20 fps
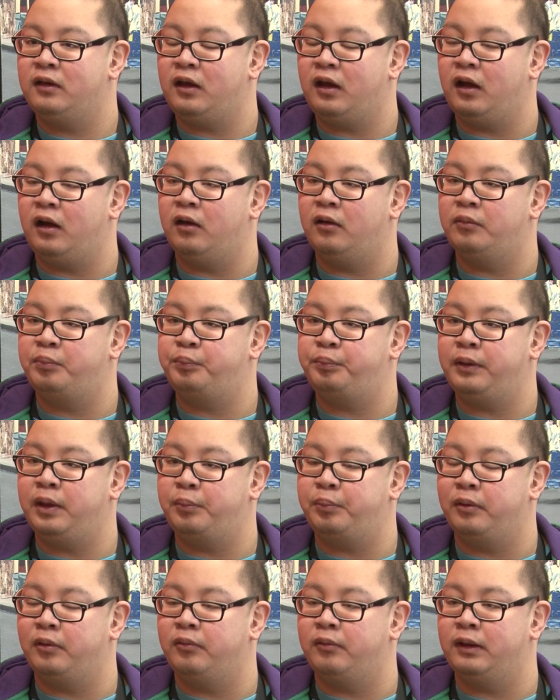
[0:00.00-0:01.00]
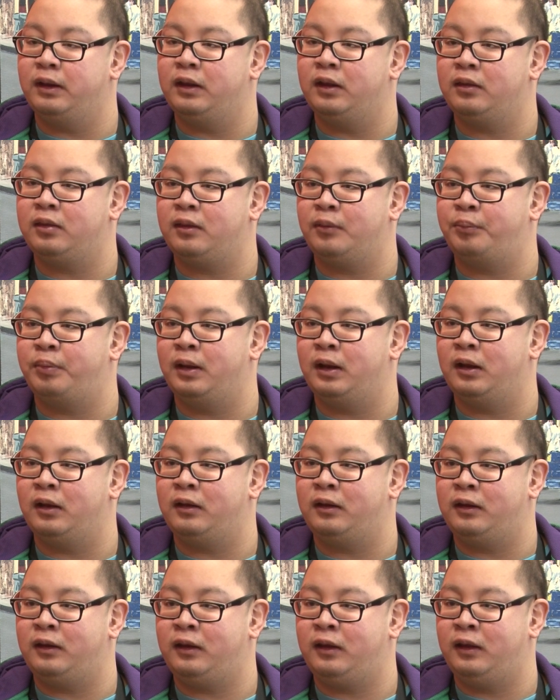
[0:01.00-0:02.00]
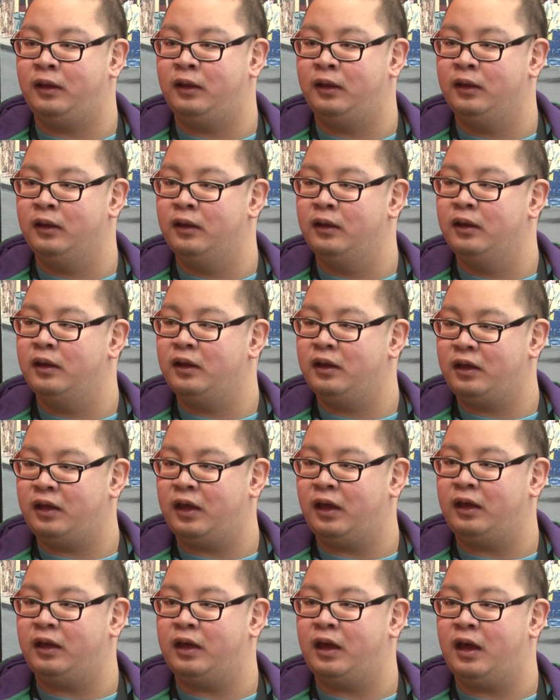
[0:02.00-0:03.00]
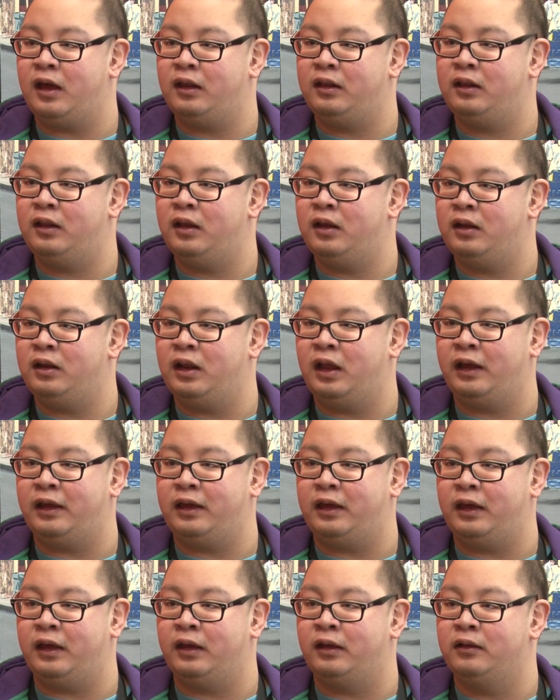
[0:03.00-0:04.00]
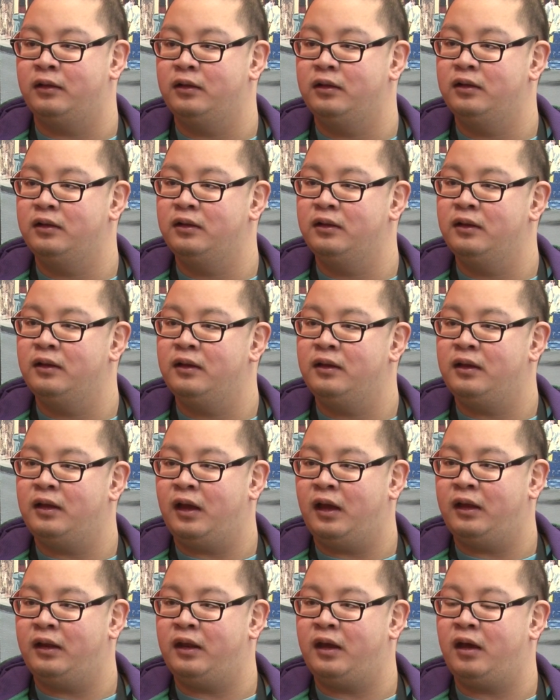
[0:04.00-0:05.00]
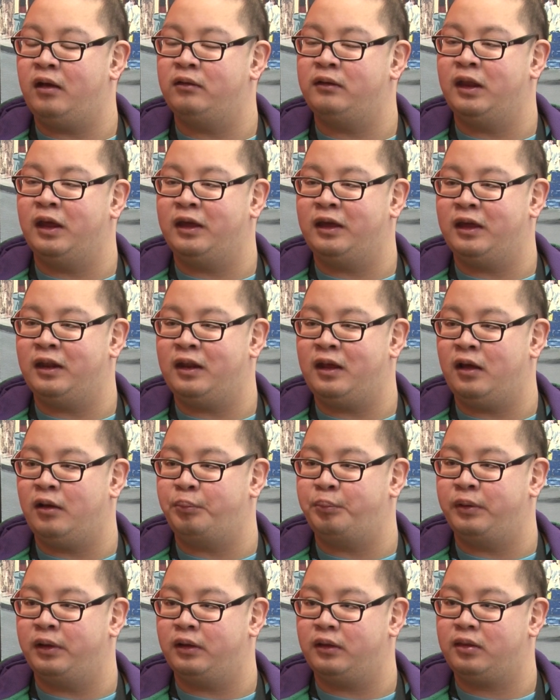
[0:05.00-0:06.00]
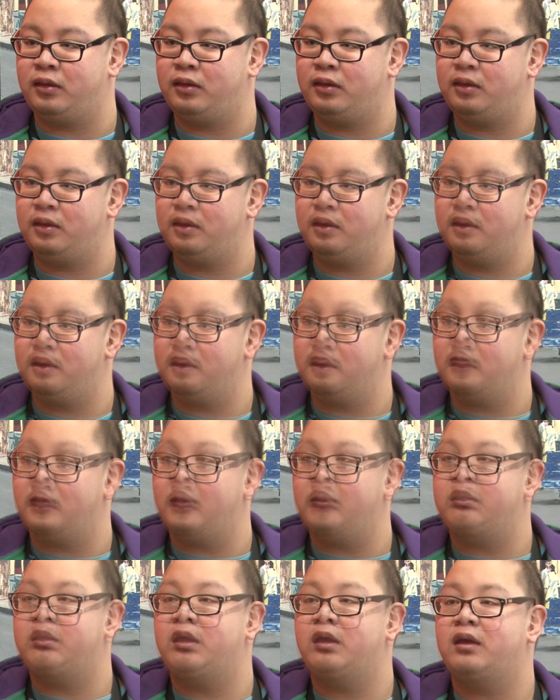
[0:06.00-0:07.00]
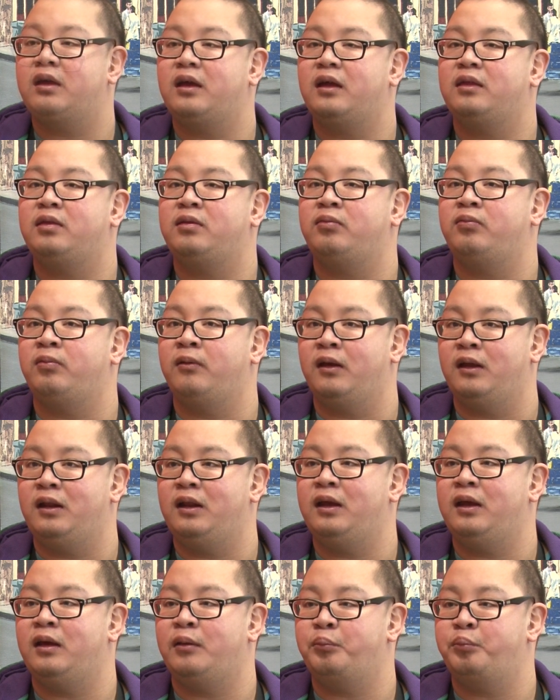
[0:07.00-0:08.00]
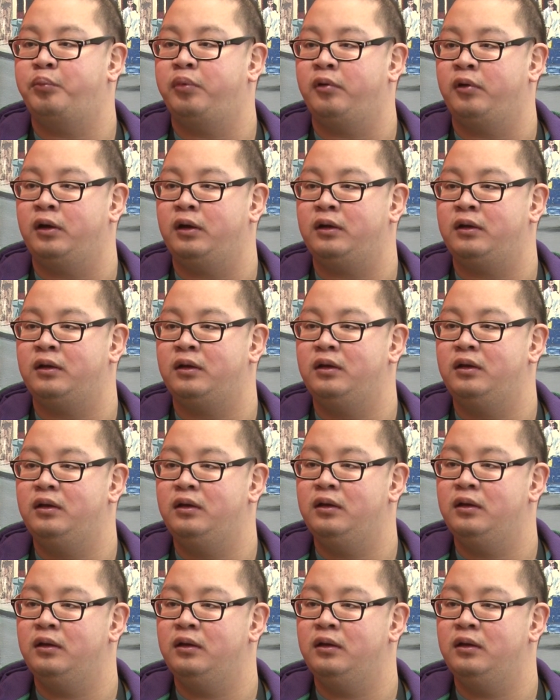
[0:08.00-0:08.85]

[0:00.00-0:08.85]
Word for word: how people with disability can get like ill and how they can help us. I think it's really important